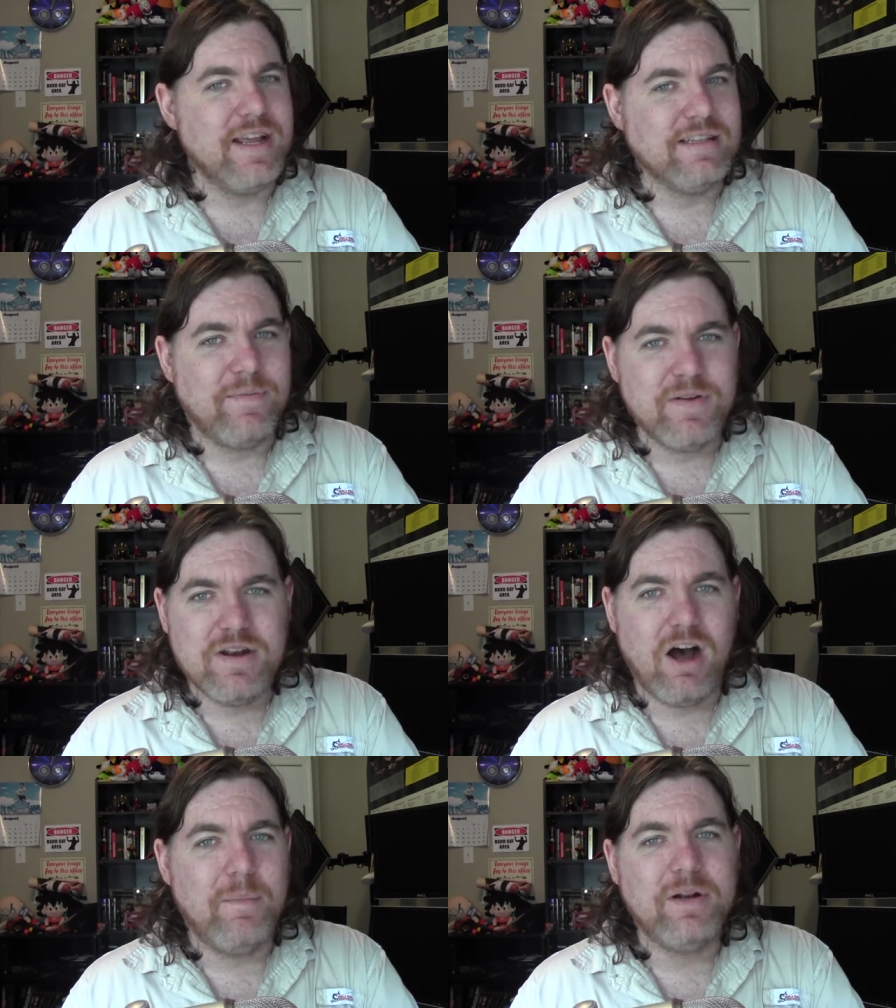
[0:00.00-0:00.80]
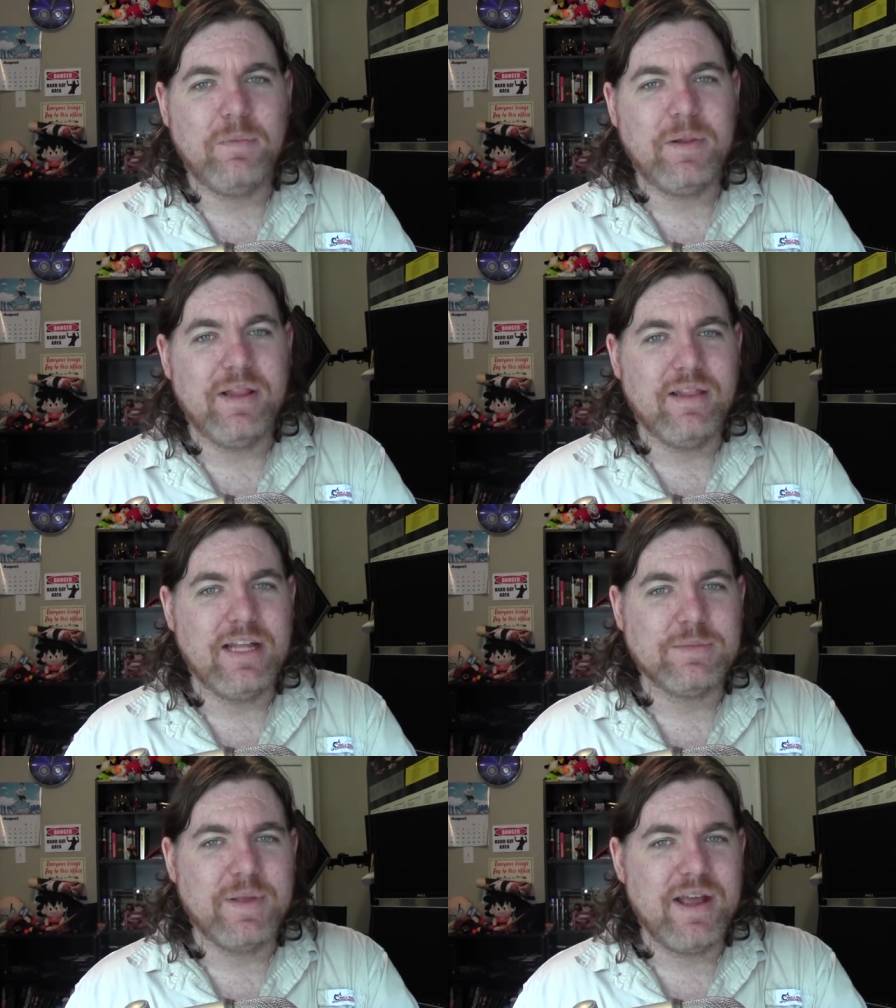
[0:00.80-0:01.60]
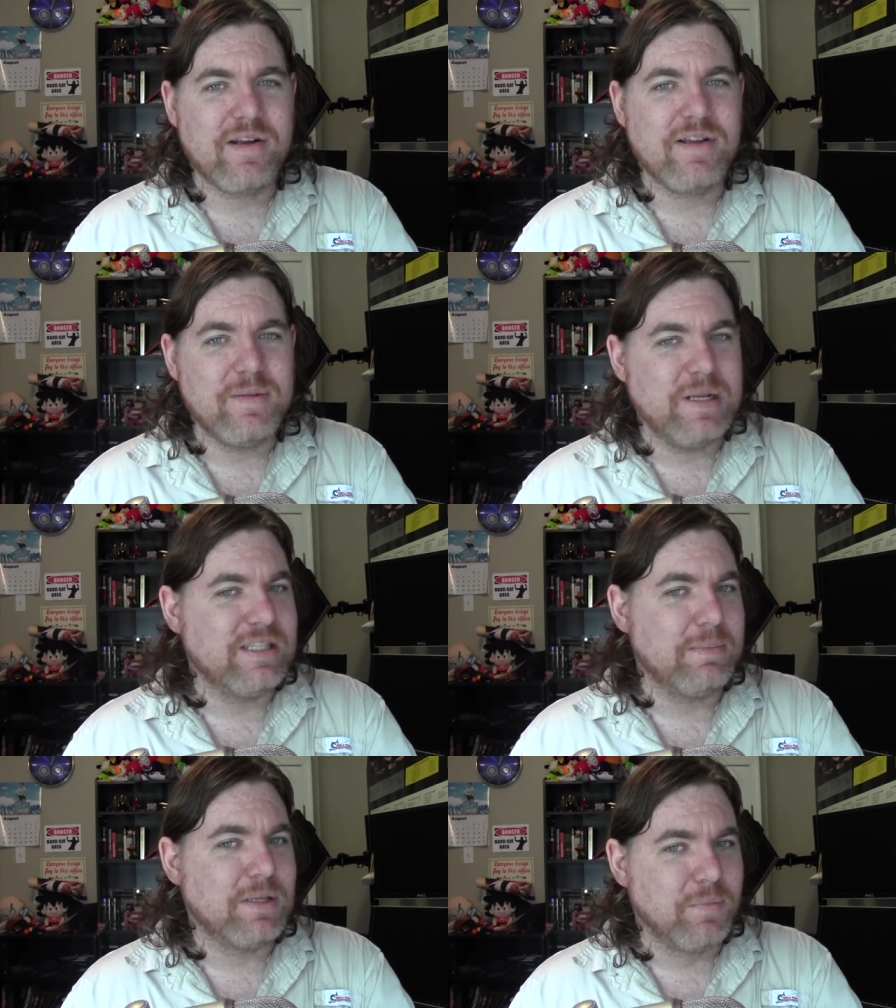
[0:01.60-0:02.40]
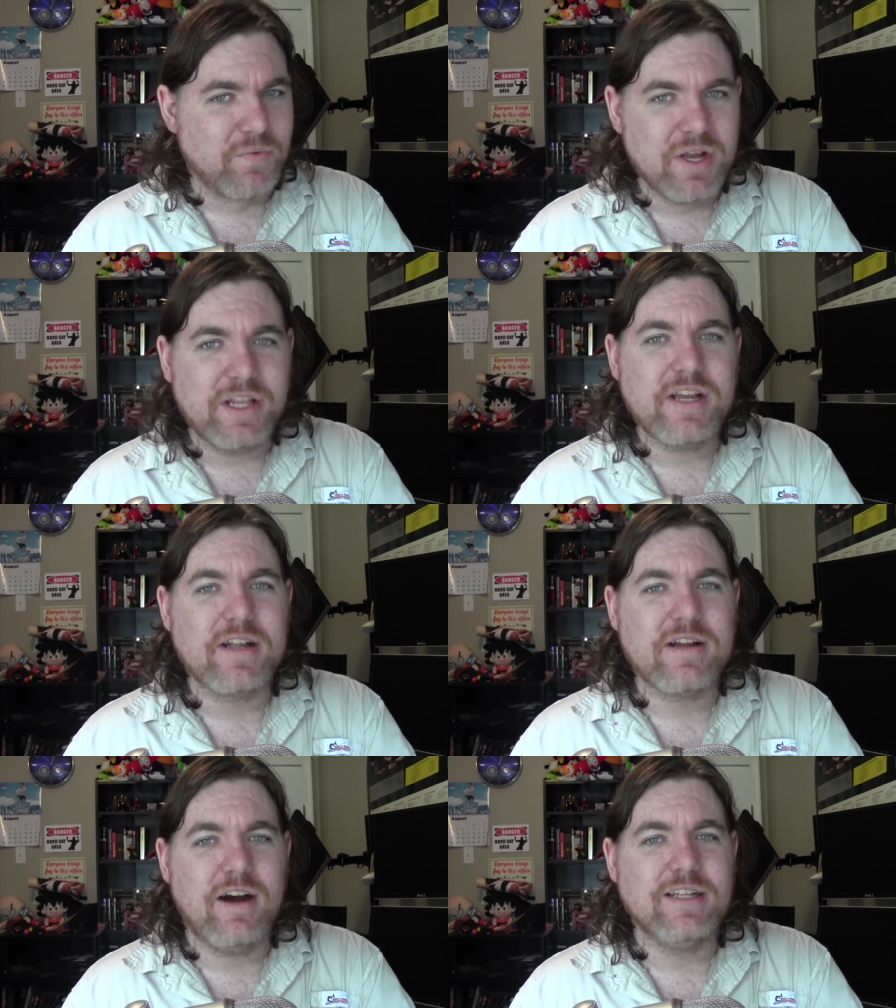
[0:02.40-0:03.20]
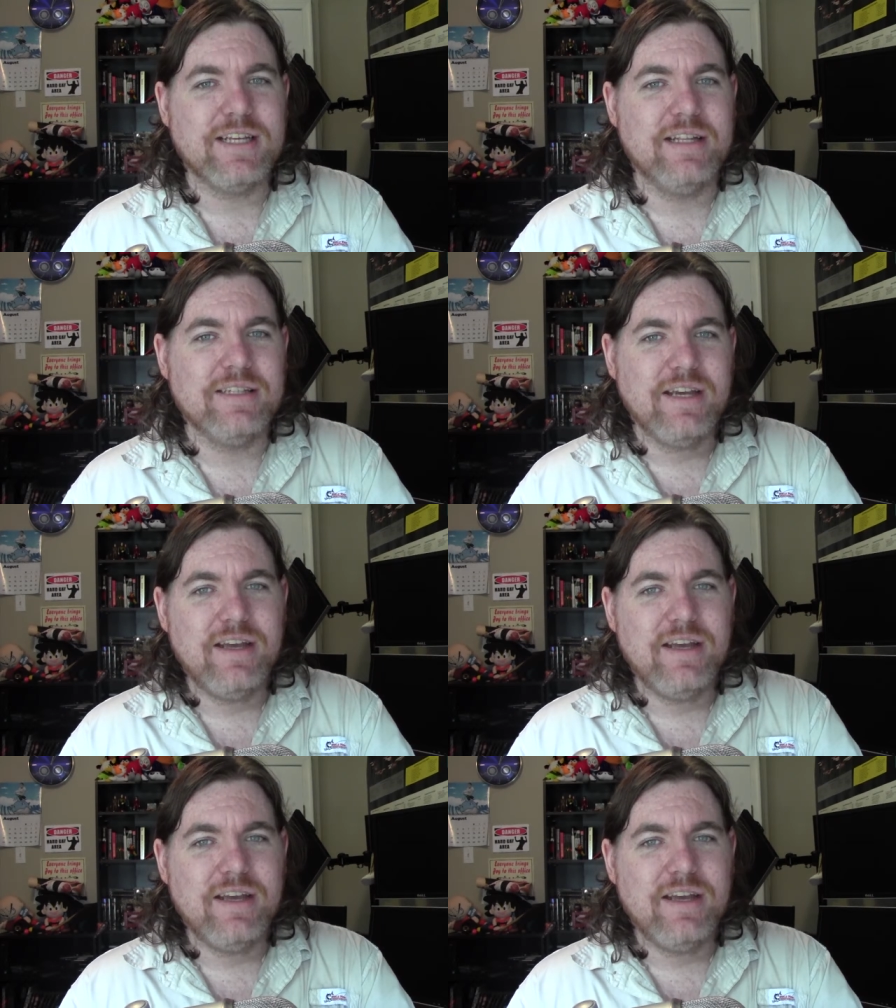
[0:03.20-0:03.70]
He's a phenomenal pl- Let's Player. He puts up some really good content.